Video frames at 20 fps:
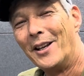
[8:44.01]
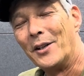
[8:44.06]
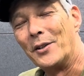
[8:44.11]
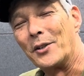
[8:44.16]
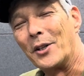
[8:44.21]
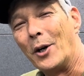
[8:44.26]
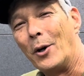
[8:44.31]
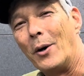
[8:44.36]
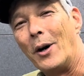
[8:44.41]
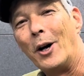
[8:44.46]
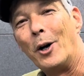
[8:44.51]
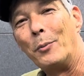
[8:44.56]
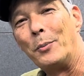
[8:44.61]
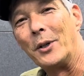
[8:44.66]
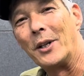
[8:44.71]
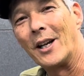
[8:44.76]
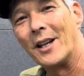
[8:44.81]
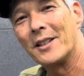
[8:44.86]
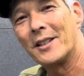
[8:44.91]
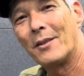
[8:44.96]
So I hope
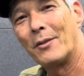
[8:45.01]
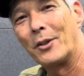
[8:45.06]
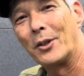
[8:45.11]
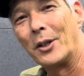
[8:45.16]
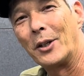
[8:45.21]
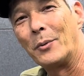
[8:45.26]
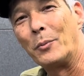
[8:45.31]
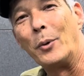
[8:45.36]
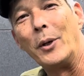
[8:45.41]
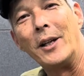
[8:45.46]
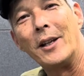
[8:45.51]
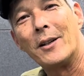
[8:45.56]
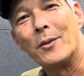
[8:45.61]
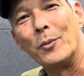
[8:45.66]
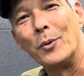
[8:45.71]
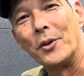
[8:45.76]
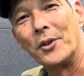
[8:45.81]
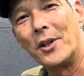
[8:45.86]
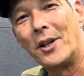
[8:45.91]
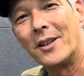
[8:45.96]
you guys have a good week.
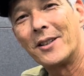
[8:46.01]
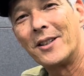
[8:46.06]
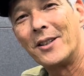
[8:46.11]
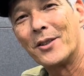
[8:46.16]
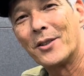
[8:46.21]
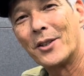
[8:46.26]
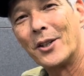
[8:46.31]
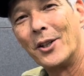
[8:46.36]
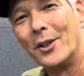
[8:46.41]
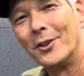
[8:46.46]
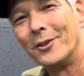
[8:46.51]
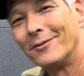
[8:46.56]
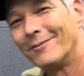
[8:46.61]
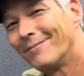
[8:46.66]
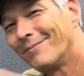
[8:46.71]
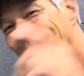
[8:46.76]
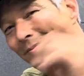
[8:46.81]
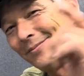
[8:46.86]
We'll talk to you soon.